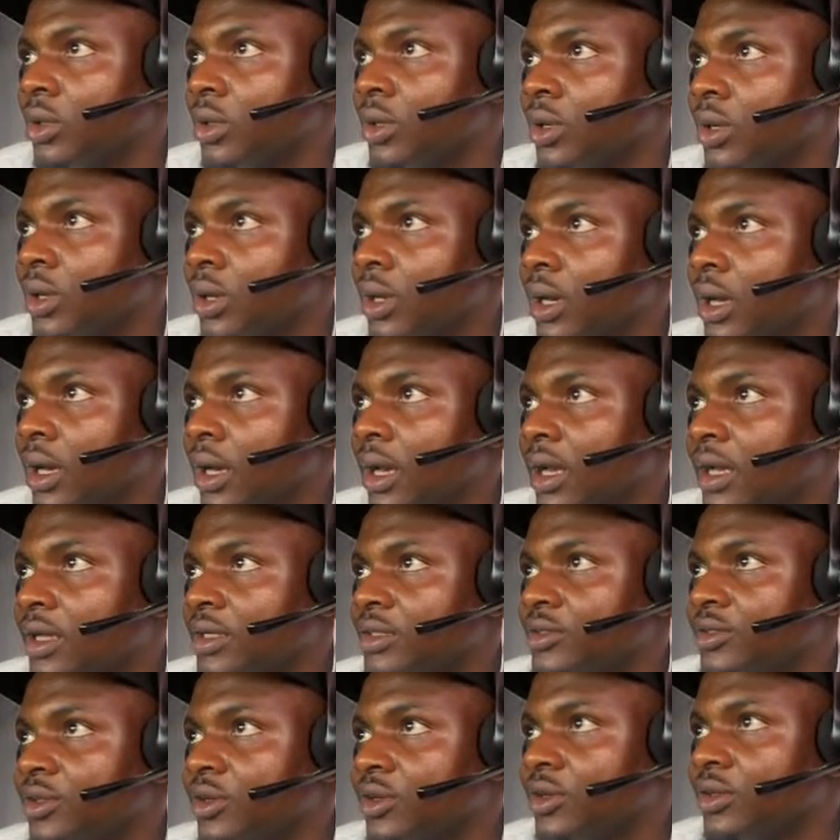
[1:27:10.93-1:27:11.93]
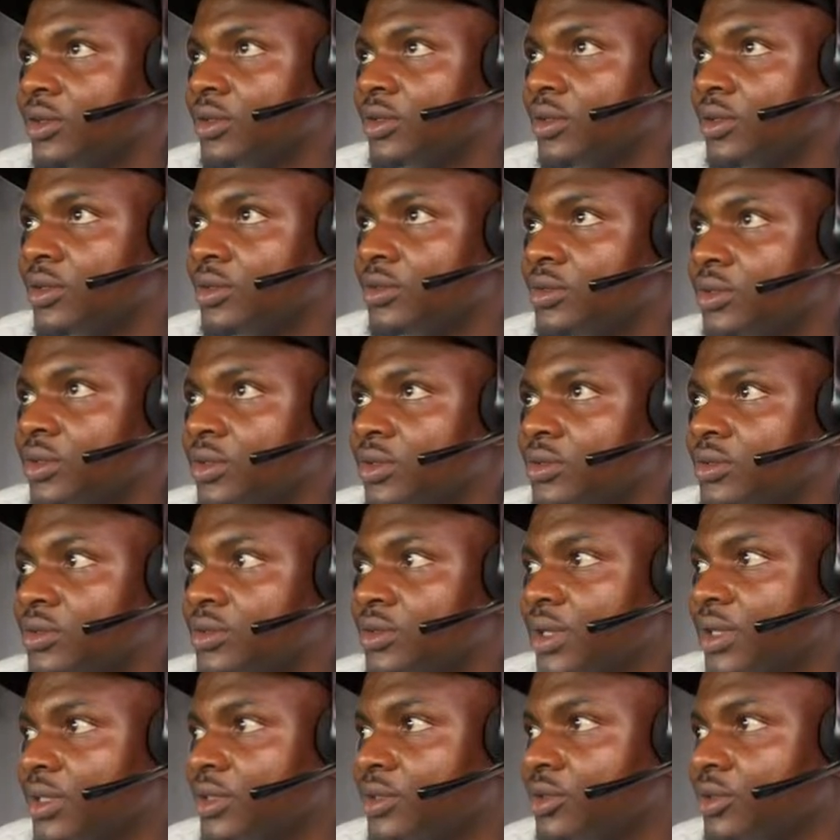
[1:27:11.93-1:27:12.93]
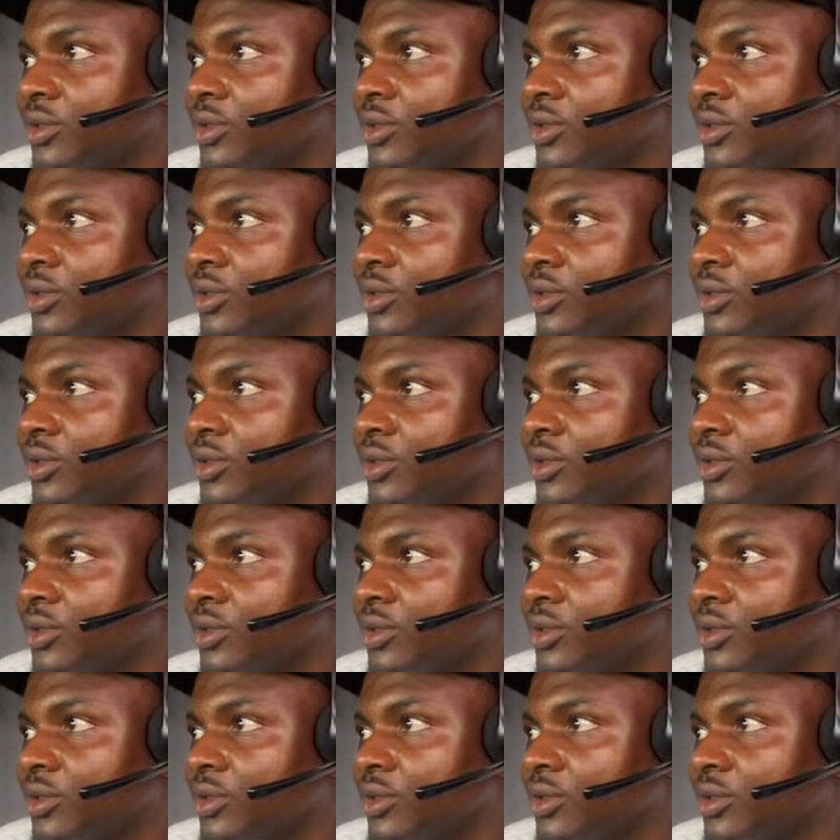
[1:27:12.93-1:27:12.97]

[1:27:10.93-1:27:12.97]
and on London Random,